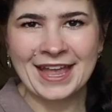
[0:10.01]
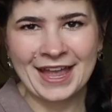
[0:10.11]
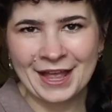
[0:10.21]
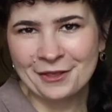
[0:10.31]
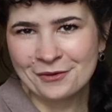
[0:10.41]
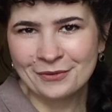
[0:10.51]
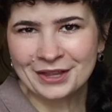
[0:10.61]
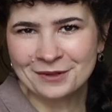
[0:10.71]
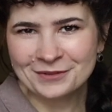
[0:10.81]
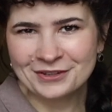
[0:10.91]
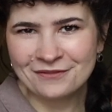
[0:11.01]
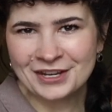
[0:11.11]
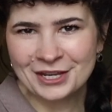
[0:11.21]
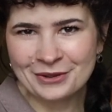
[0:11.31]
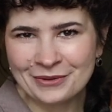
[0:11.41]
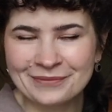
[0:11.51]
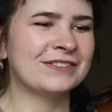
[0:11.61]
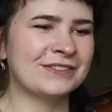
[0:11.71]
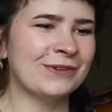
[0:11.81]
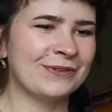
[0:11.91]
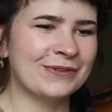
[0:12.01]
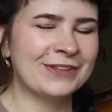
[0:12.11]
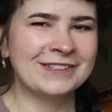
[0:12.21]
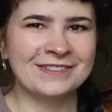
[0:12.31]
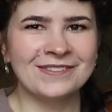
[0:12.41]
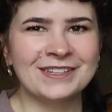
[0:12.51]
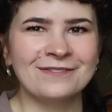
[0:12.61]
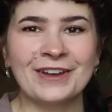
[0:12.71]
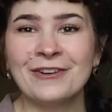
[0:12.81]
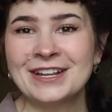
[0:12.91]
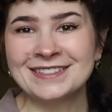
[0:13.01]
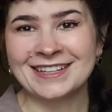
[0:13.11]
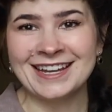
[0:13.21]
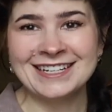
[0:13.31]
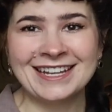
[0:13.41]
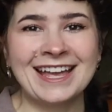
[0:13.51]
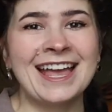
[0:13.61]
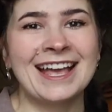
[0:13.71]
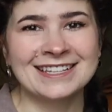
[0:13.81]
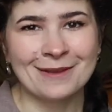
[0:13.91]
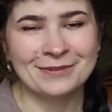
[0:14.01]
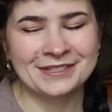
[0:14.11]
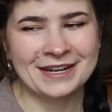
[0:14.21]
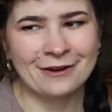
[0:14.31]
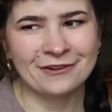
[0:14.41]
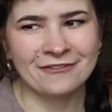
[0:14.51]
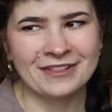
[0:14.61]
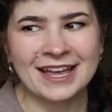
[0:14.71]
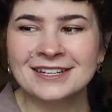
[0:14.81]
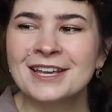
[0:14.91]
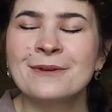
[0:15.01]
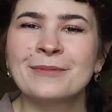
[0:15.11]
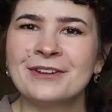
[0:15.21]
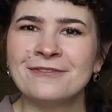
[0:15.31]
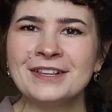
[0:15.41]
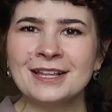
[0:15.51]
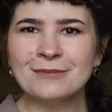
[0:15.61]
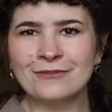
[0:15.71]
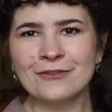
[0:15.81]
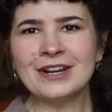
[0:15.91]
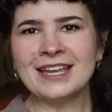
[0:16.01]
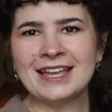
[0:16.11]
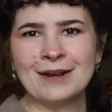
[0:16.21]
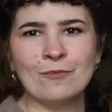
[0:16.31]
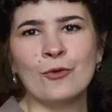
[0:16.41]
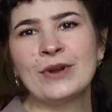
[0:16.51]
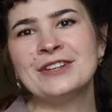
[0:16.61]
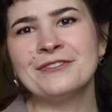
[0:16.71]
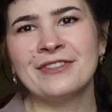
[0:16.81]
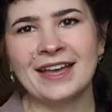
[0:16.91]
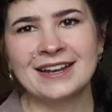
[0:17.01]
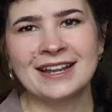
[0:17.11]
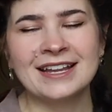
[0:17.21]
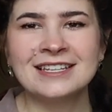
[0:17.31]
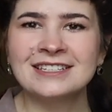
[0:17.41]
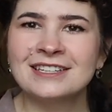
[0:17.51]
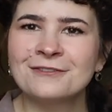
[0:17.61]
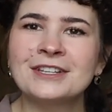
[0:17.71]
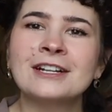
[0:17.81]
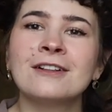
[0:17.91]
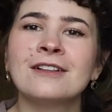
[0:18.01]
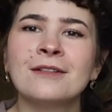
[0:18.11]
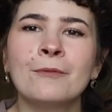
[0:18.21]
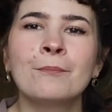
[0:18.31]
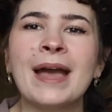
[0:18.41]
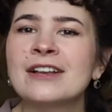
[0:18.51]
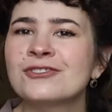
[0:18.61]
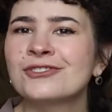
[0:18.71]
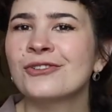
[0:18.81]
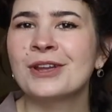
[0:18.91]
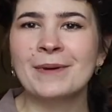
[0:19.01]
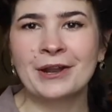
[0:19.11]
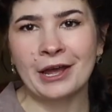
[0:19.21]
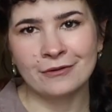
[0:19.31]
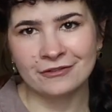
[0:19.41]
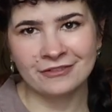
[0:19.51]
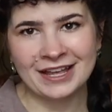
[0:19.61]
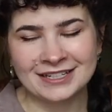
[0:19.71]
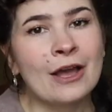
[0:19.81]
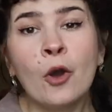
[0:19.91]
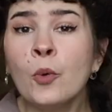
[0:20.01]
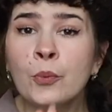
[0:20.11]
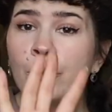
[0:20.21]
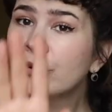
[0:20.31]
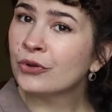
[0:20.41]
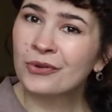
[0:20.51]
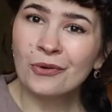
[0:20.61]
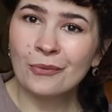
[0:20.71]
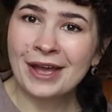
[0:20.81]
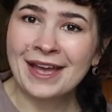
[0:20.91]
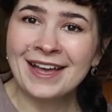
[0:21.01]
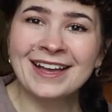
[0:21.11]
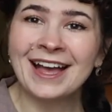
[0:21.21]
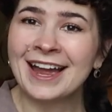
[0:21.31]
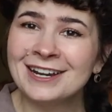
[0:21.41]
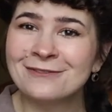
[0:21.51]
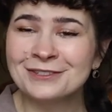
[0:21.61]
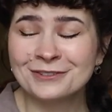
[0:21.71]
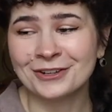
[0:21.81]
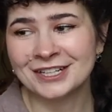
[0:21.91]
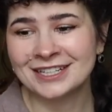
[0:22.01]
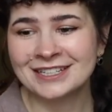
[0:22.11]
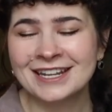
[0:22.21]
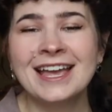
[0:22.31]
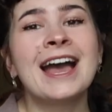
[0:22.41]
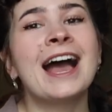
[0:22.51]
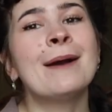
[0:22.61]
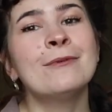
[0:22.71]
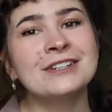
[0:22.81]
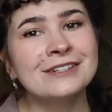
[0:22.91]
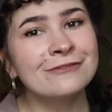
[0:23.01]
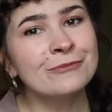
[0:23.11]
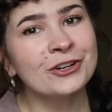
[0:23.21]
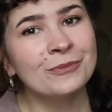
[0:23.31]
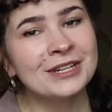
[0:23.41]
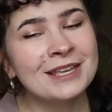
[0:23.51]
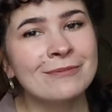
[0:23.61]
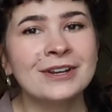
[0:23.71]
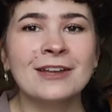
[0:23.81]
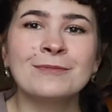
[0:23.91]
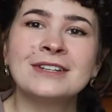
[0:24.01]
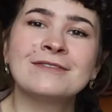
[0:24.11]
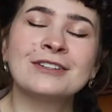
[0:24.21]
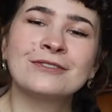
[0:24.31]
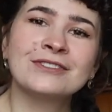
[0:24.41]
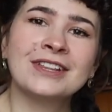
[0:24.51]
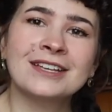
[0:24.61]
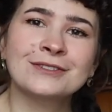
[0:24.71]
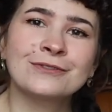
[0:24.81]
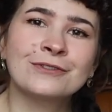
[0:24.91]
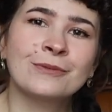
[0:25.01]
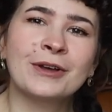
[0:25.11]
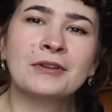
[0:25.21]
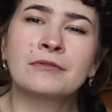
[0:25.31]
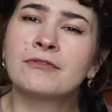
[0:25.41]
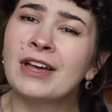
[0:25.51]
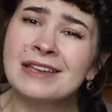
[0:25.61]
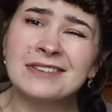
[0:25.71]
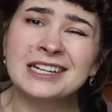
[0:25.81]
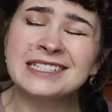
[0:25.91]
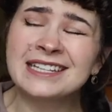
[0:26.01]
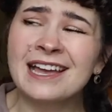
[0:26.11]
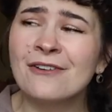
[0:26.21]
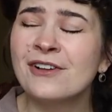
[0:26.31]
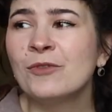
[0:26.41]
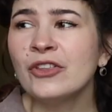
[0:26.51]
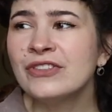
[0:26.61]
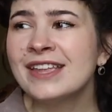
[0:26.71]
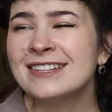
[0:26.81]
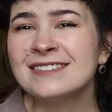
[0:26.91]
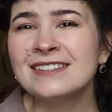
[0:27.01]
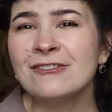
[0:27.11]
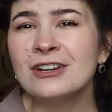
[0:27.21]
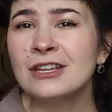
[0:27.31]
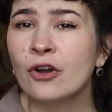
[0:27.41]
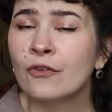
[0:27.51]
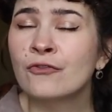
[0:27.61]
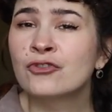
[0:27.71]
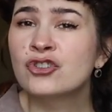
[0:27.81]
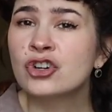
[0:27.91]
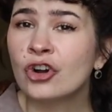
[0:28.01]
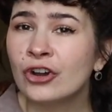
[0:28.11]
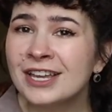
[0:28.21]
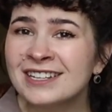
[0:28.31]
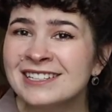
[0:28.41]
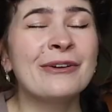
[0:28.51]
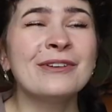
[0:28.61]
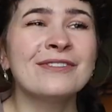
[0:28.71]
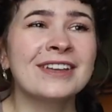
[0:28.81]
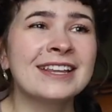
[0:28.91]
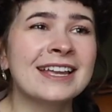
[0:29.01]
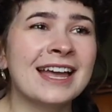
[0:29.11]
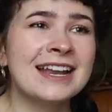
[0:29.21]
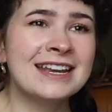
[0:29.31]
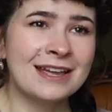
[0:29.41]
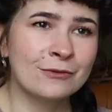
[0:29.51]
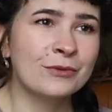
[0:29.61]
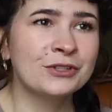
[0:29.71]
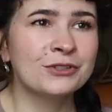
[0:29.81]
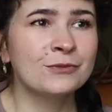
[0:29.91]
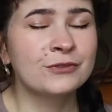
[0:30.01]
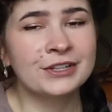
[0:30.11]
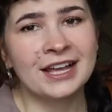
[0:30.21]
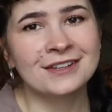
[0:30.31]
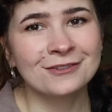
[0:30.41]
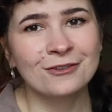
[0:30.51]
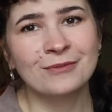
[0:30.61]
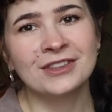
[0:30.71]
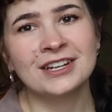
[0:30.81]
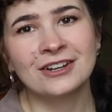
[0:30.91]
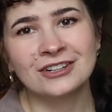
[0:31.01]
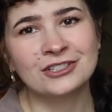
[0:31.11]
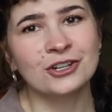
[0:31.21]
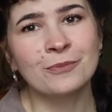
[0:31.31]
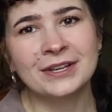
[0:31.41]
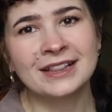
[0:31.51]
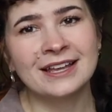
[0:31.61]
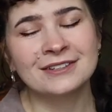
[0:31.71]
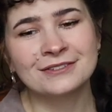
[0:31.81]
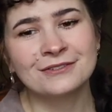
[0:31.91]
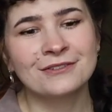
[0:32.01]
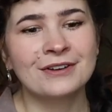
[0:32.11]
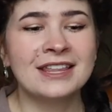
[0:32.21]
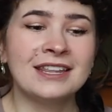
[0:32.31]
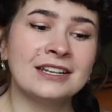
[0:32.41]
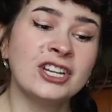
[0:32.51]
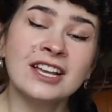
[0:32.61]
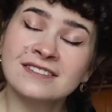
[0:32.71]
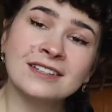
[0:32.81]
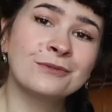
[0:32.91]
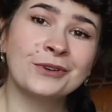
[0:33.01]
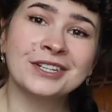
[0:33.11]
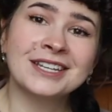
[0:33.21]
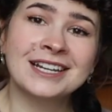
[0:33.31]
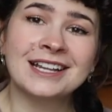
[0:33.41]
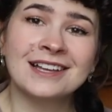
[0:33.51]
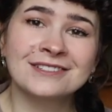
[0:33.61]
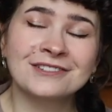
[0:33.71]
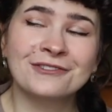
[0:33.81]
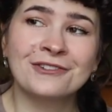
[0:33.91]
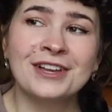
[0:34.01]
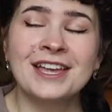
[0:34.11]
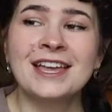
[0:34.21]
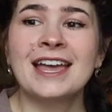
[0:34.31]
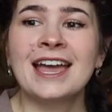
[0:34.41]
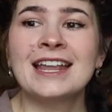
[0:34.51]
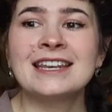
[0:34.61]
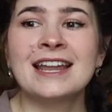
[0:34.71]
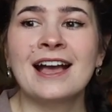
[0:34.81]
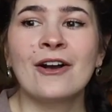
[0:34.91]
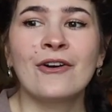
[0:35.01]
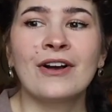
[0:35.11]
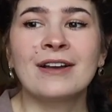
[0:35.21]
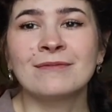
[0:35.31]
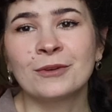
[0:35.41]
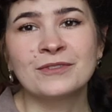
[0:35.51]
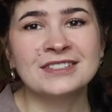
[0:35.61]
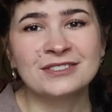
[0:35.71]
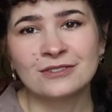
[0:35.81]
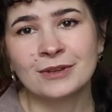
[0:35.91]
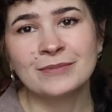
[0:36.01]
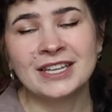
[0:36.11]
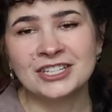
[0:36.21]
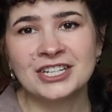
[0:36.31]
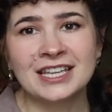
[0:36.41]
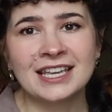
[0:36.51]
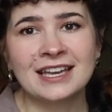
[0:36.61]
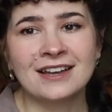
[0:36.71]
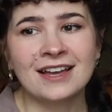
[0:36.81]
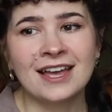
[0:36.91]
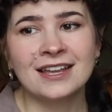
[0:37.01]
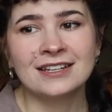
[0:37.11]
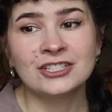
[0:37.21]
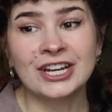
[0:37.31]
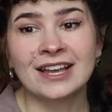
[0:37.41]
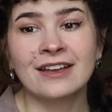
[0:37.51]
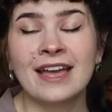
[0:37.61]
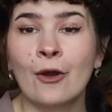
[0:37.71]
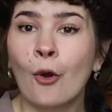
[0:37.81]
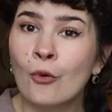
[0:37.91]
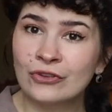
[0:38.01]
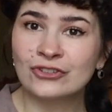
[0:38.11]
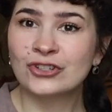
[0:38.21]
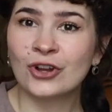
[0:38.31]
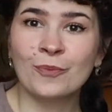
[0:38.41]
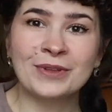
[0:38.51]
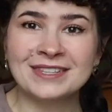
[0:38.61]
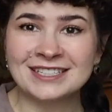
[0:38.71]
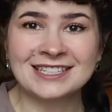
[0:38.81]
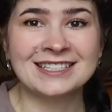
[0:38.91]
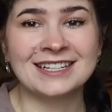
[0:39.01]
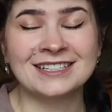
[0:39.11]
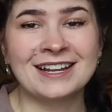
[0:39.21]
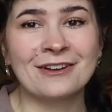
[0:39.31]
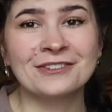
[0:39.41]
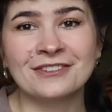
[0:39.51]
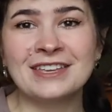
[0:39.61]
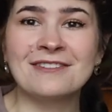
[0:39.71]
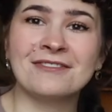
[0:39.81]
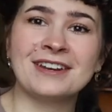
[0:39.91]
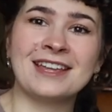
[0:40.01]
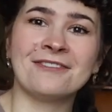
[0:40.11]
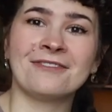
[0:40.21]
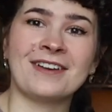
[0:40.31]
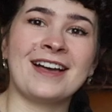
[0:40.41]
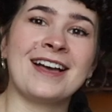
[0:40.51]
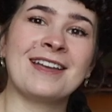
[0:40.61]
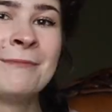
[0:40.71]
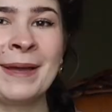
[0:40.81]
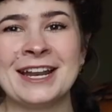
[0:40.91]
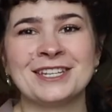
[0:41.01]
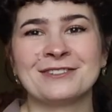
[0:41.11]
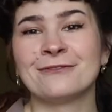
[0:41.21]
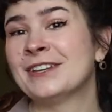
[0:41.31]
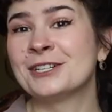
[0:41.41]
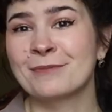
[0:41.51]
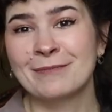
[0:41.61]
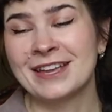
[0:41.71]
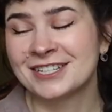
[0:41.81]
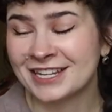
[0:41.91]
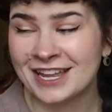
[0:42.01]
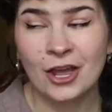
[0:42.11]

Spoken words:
Hello and welcome to a new video. So, something very exciting has happened in our flat, but I feel like before I can get more into that, I need to give you a little backstory about our flat. I hope you're aware, I live in Scotland. I'm originally from Germany, but I've been living close to Glasgow for about 5 years now. Not necessarily of choice. I always felt like I never wanted to move to Glasgow, but then I got a job in Glasgow, and then Jack started working in Glasgow, and now I'm obviously doing my PhD here, and Jack owns a shop in the city centre now, so even if I manage to finish my PhD,